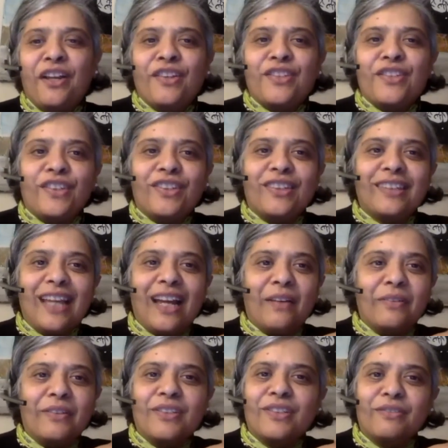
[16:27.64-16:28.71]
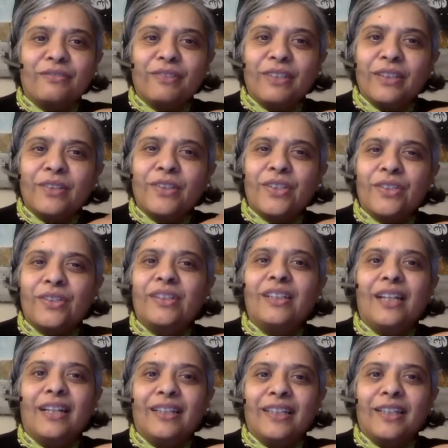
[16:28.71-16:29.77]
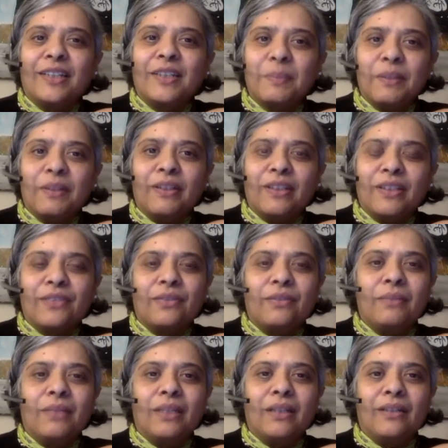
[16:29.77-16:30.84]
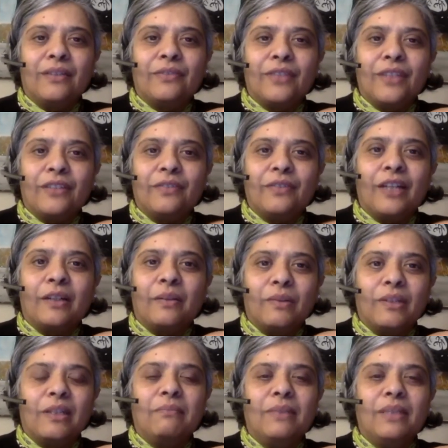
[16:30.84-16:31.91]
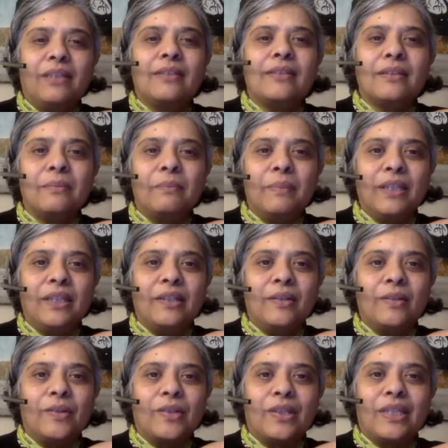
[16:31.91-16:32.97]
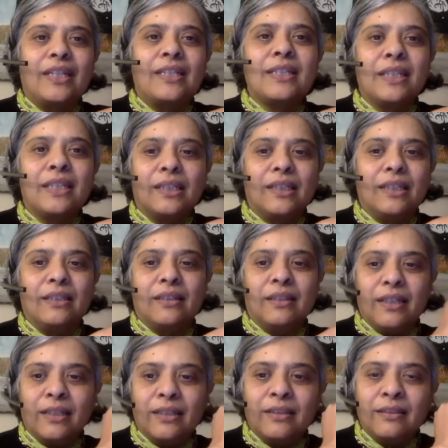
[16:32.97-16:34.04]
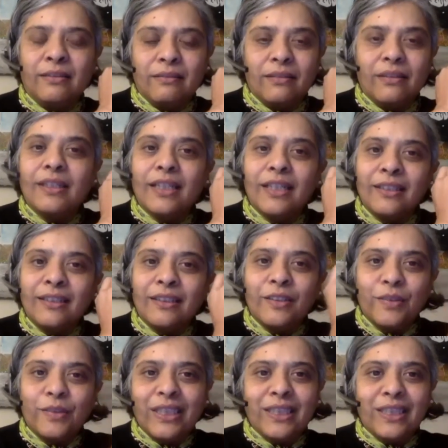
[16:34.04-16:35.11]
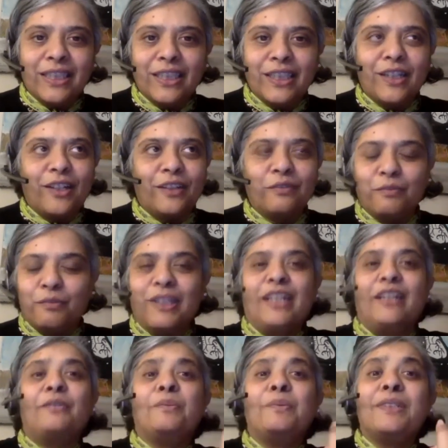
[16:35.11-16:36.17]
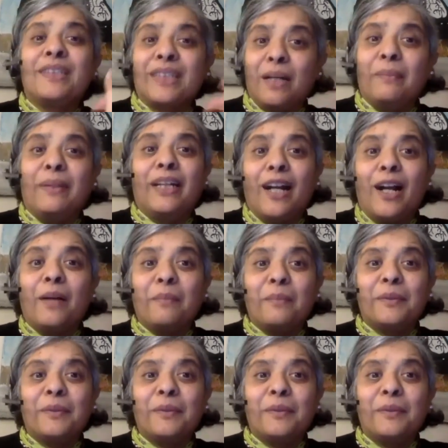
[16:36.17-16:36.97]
So that was a real true learning experience for me of like what it means to be authentic in the greeting of whatever was coming up.